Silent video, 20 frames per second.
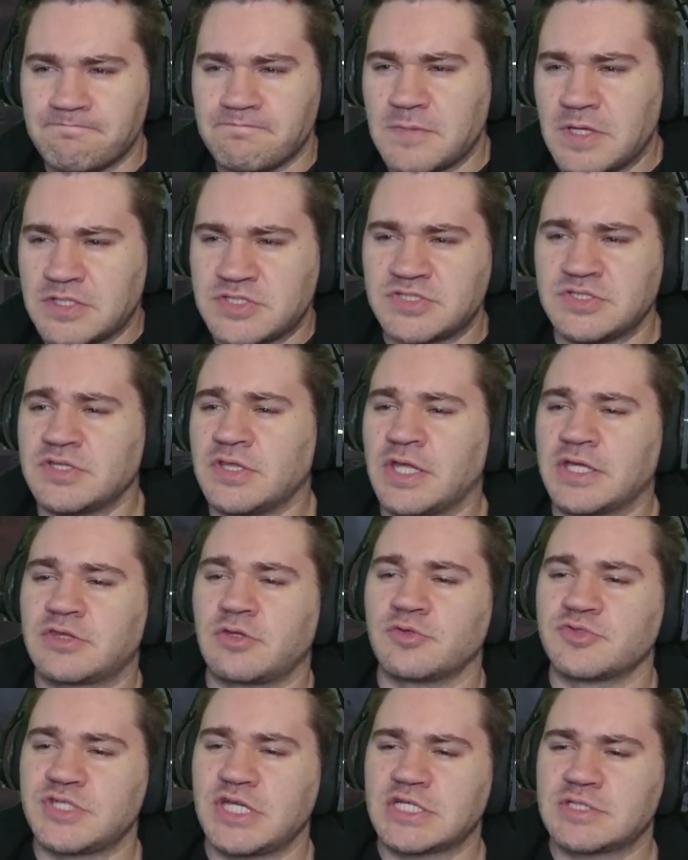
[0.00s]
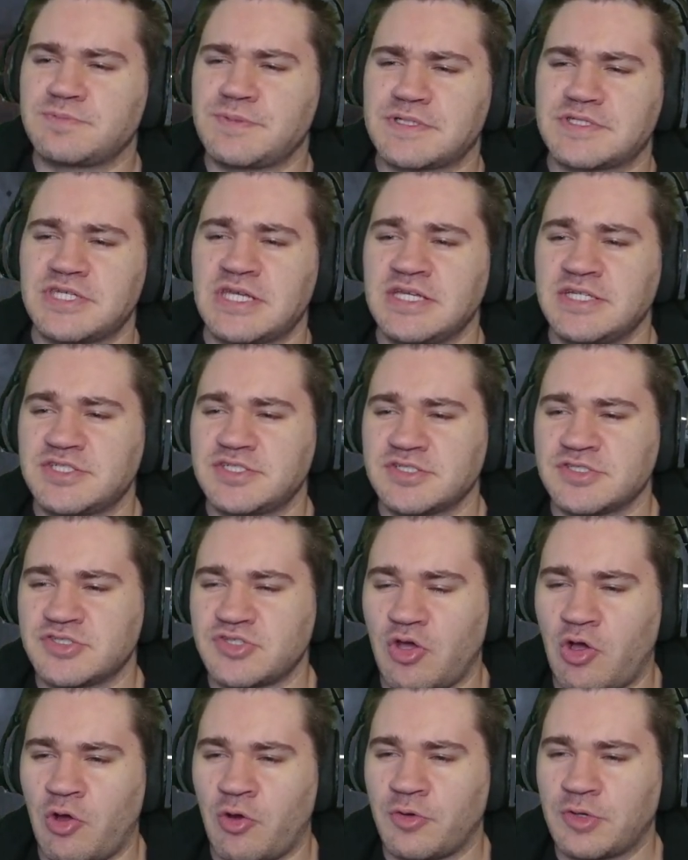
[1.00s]
it's like those expectations
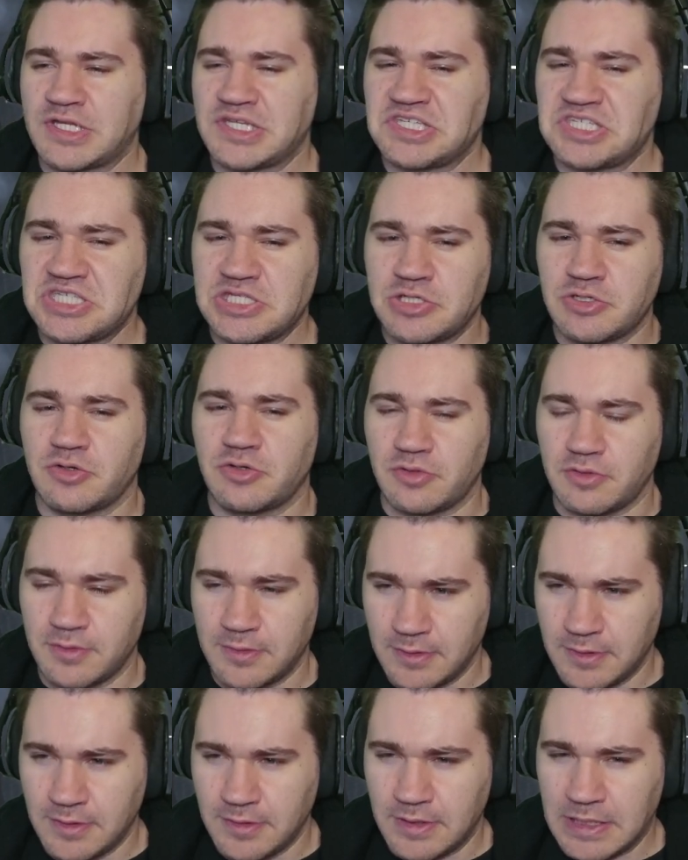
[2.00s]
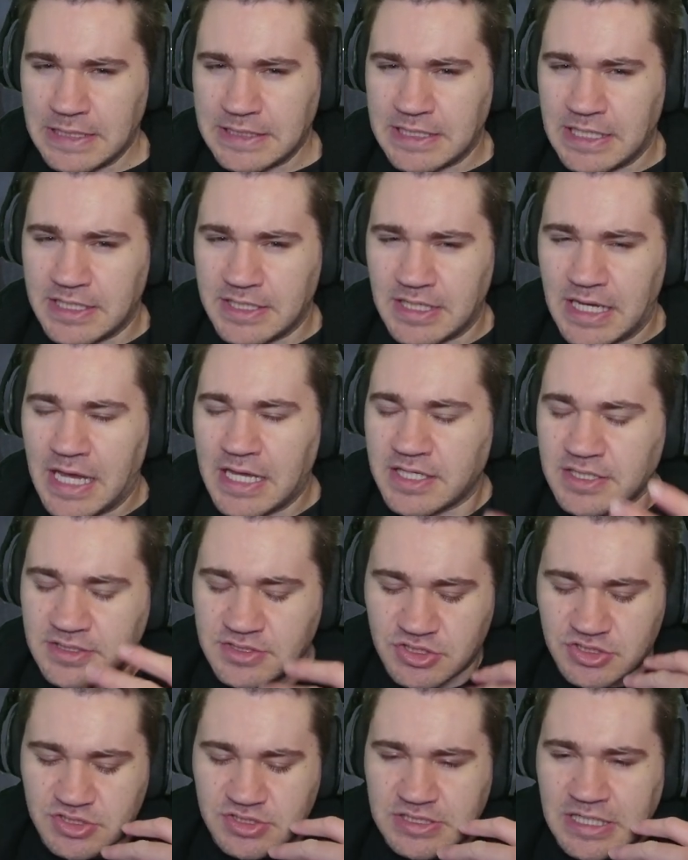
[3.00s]
aren't here. I can
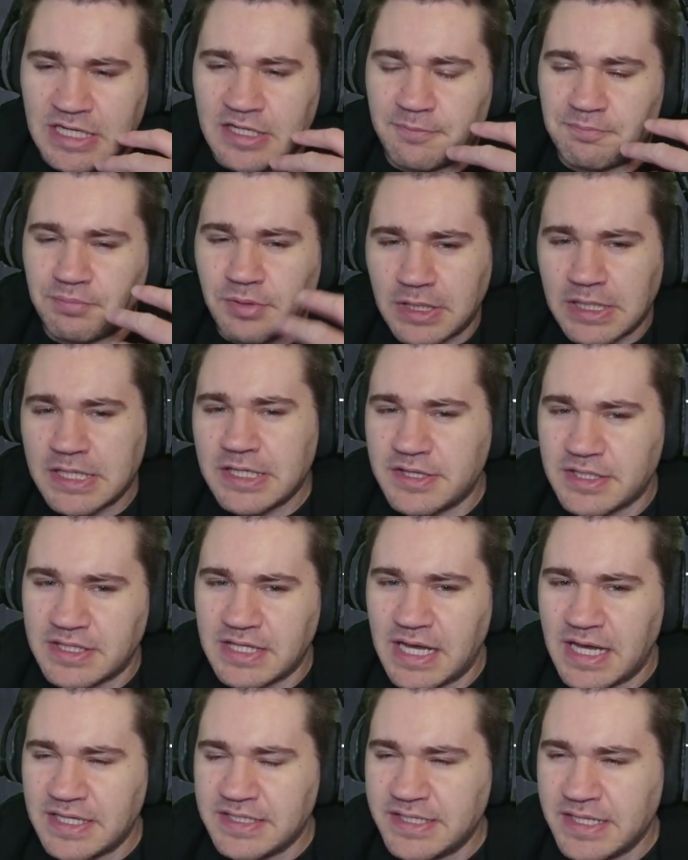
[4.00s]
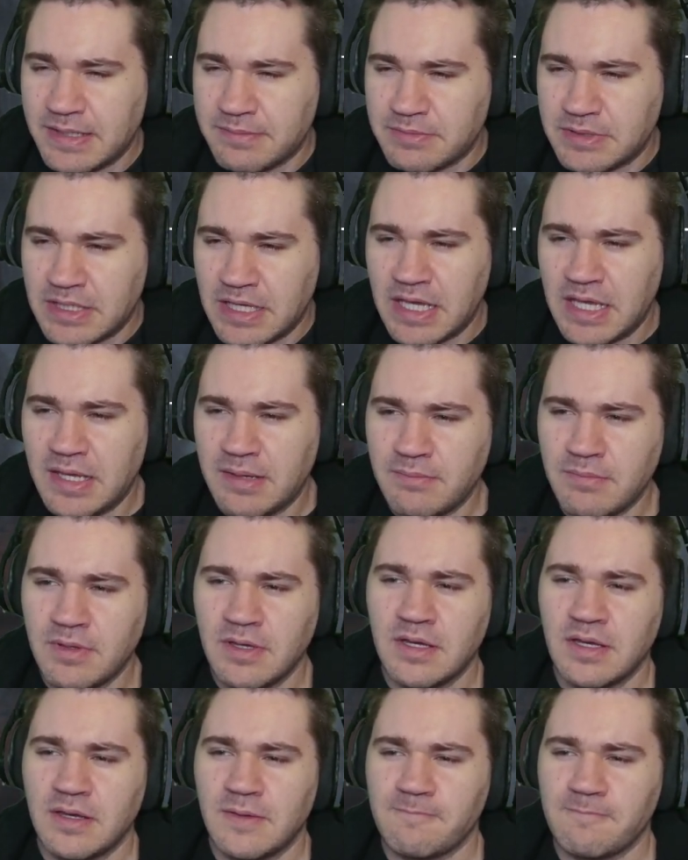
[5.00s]
just kind of play the goddamn game.